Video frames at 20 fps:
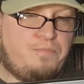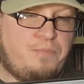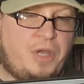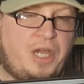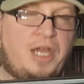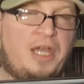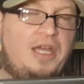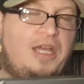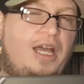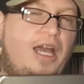
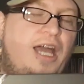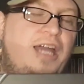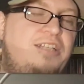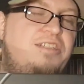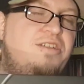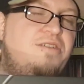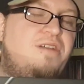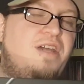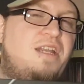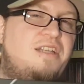But I
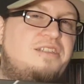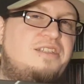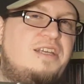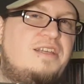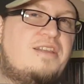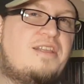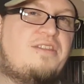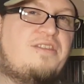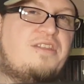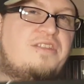do got to
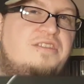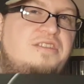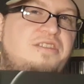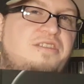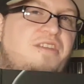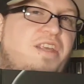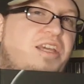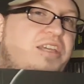say that this is